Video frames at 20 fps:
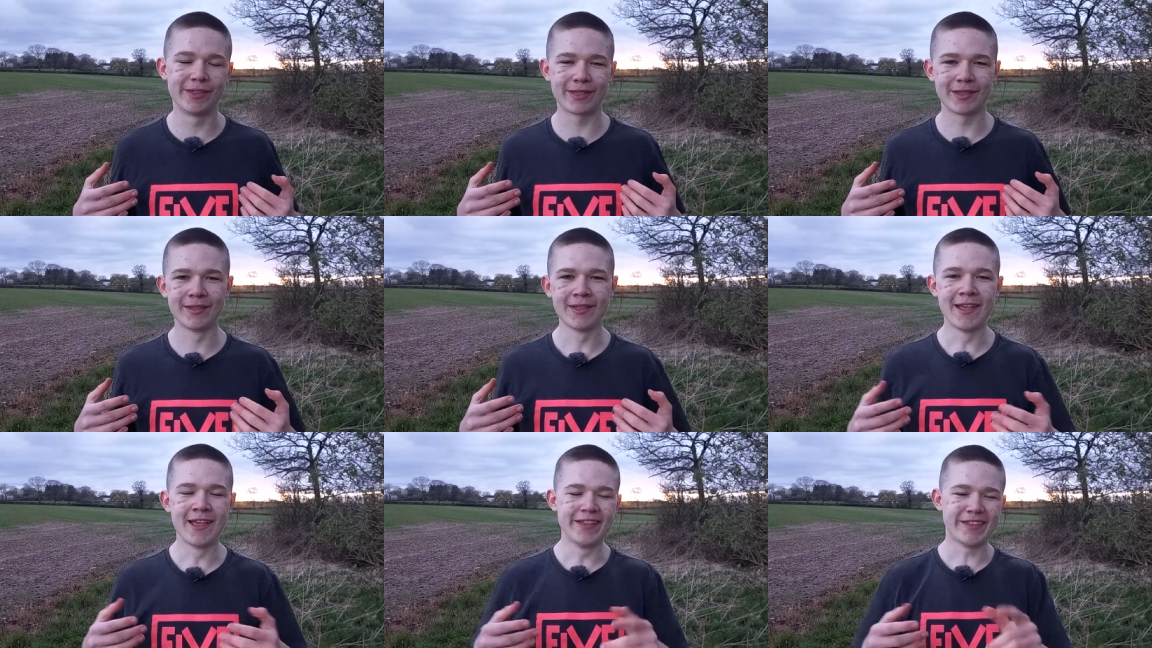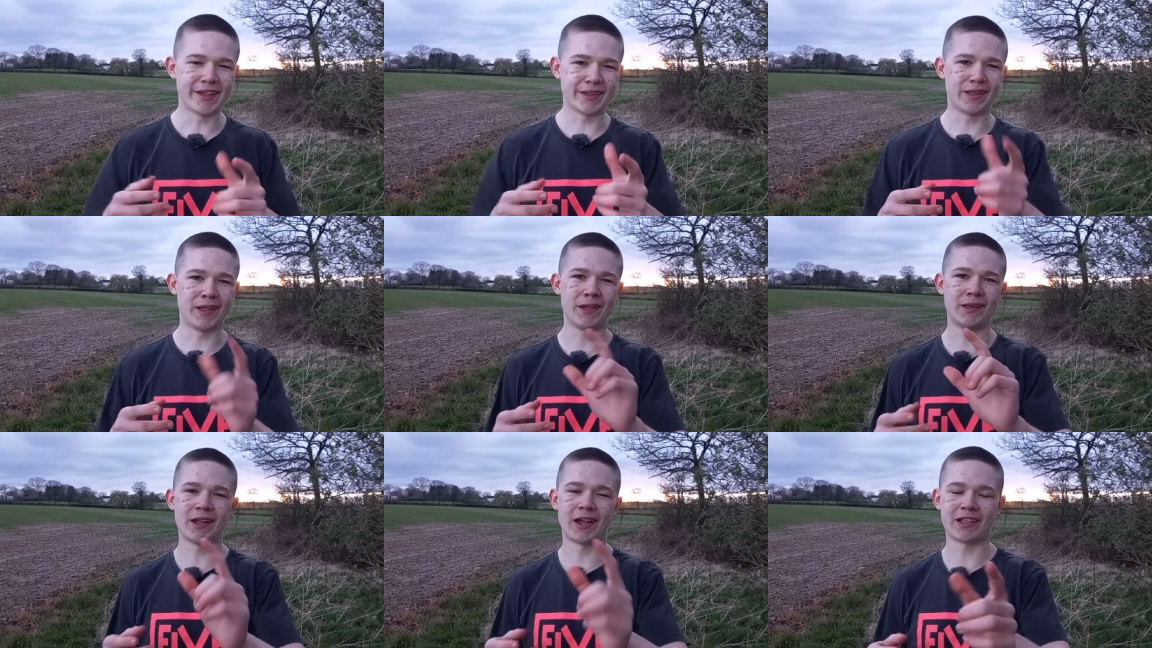That's
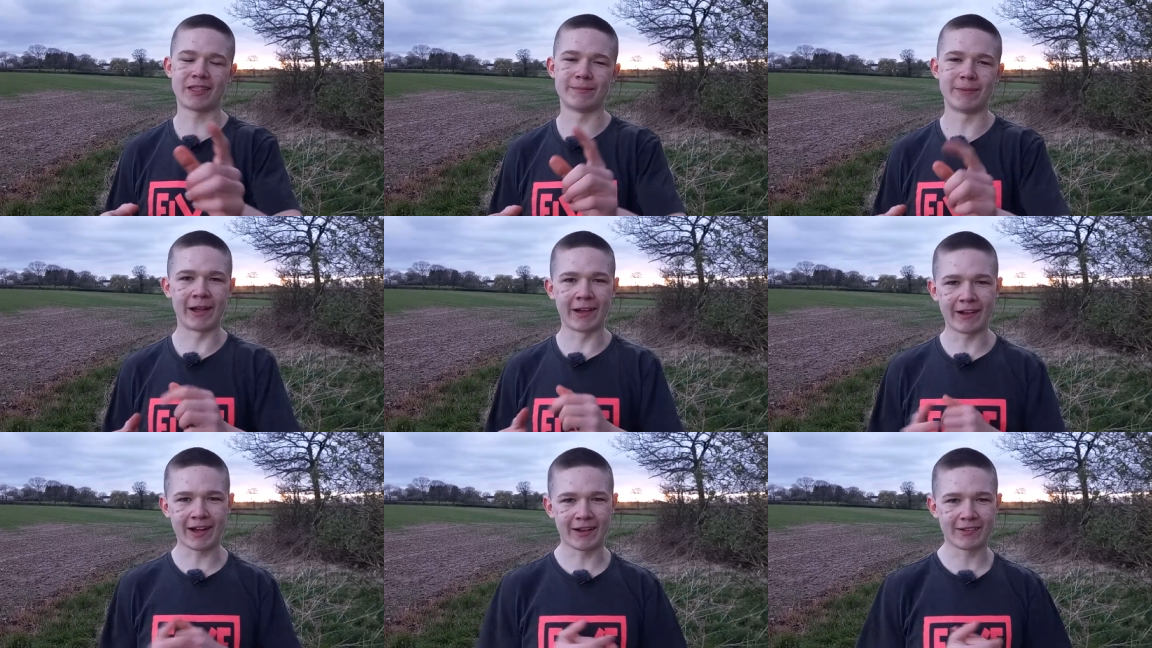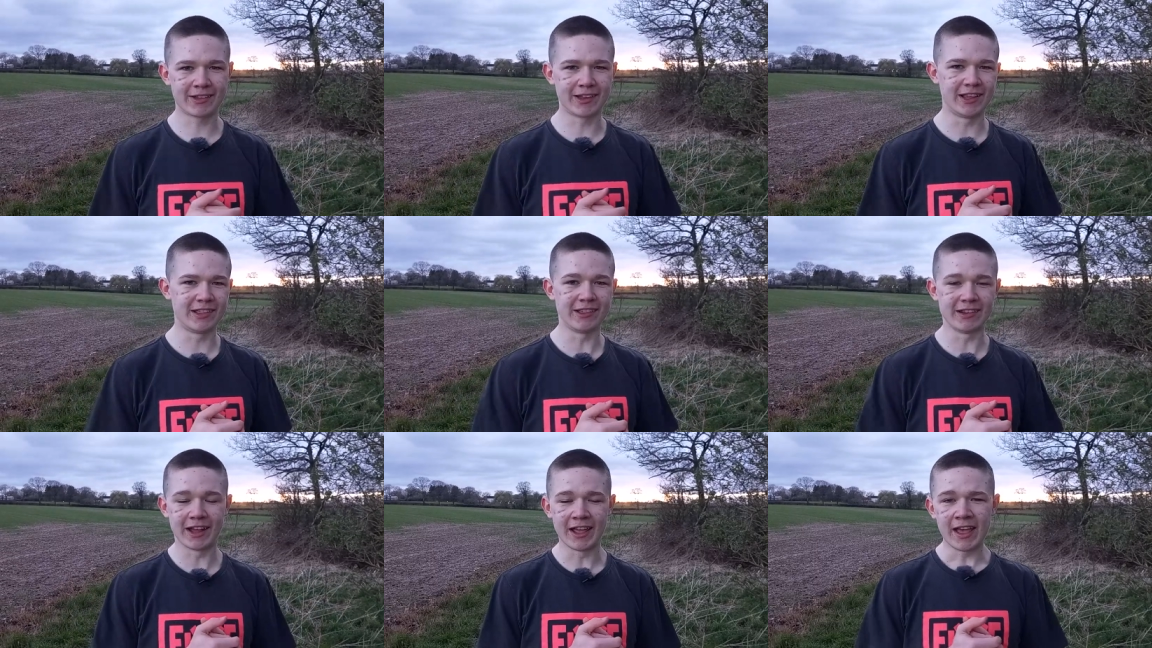the exact amount I
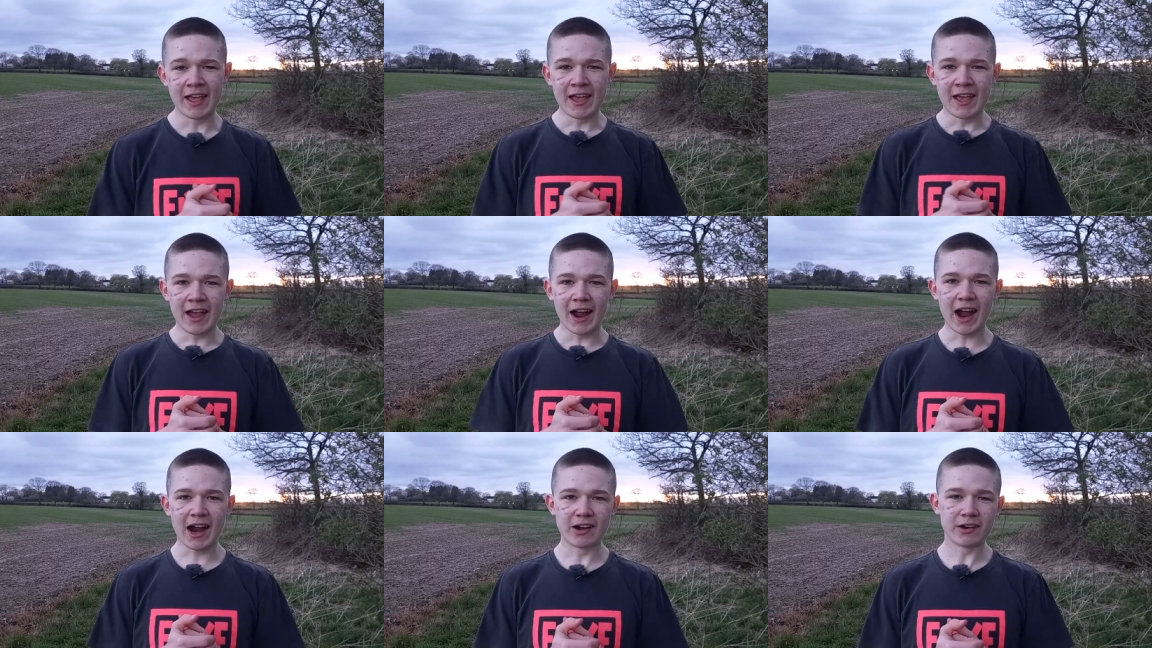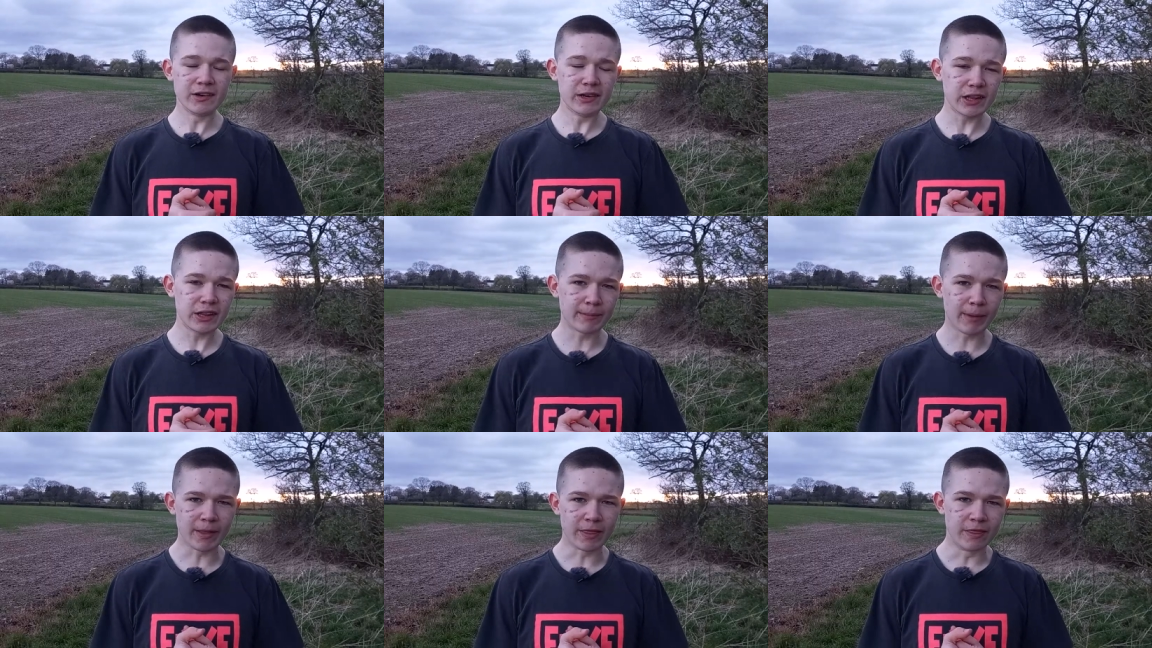calculated. And
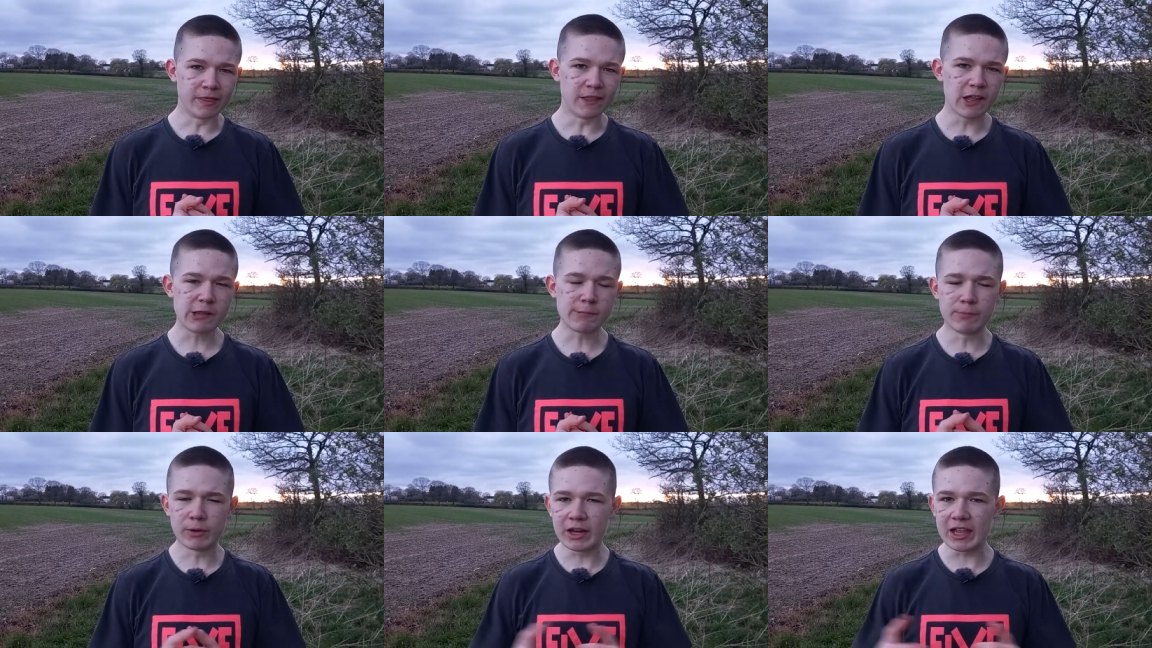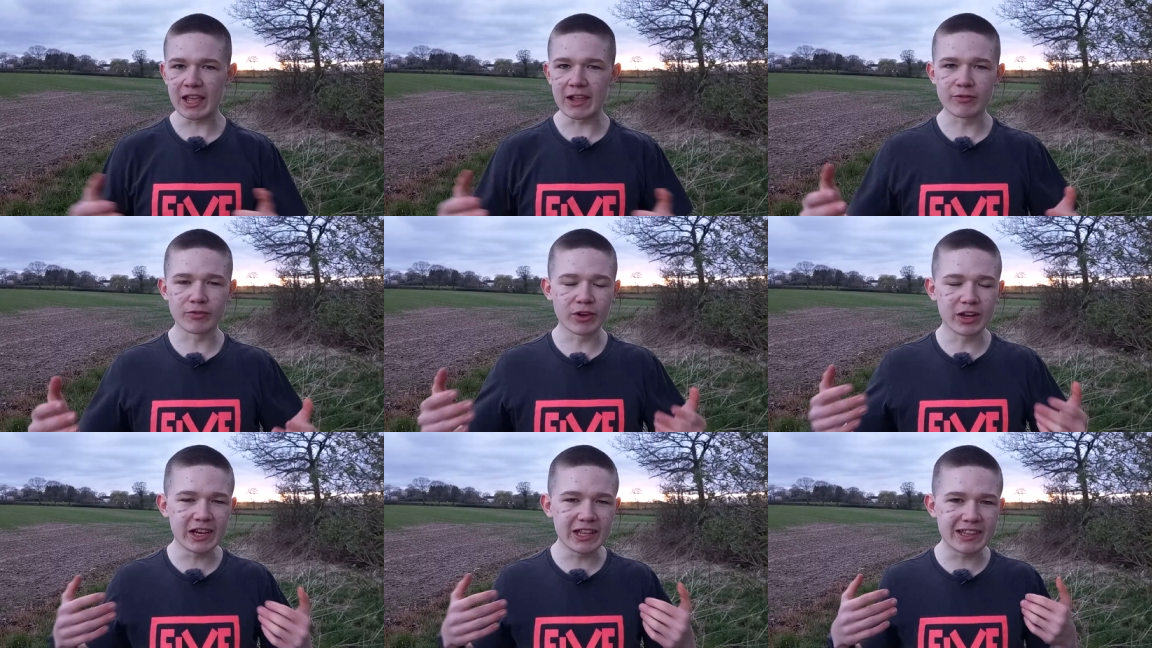honestly, man, this money, it
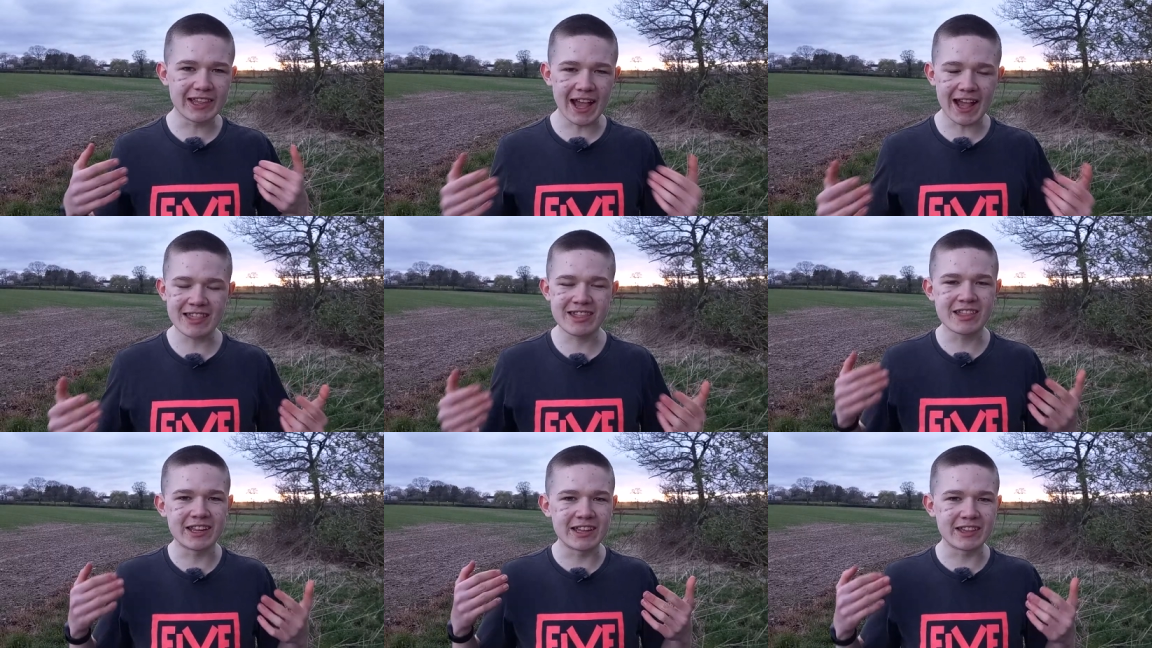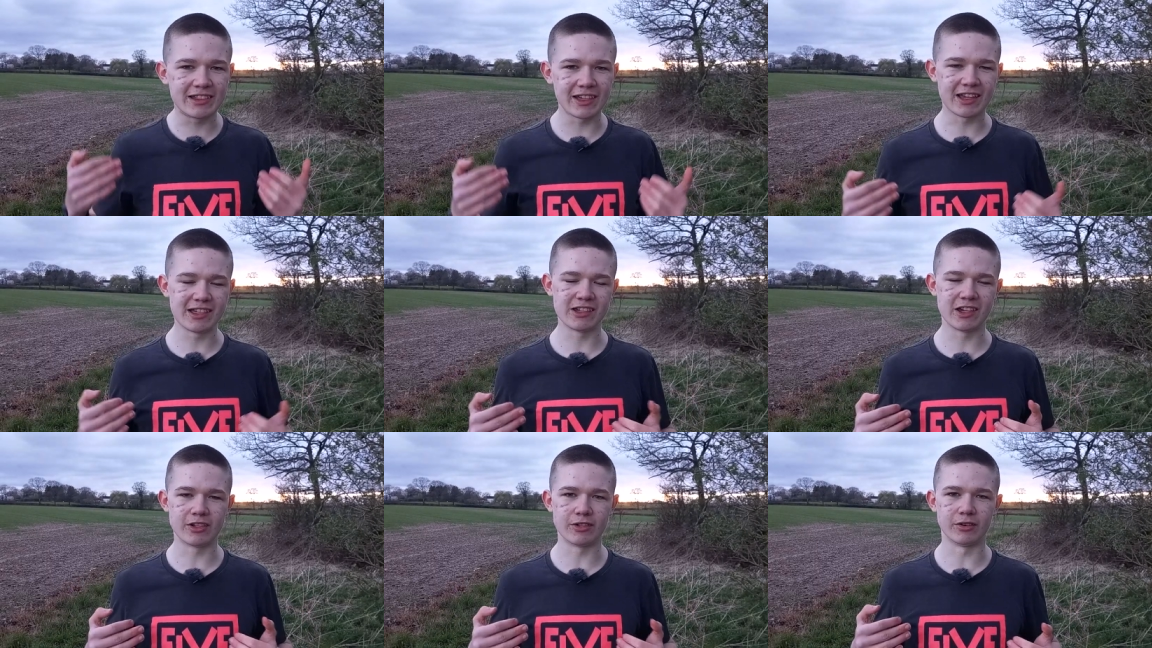really actually
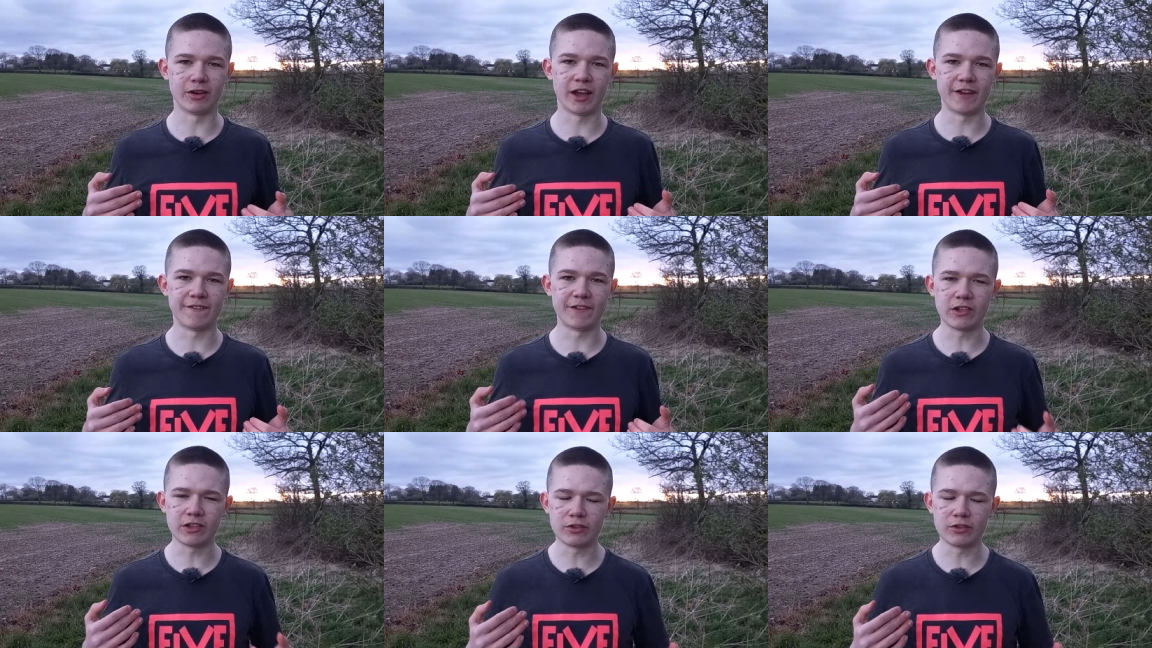changes your life.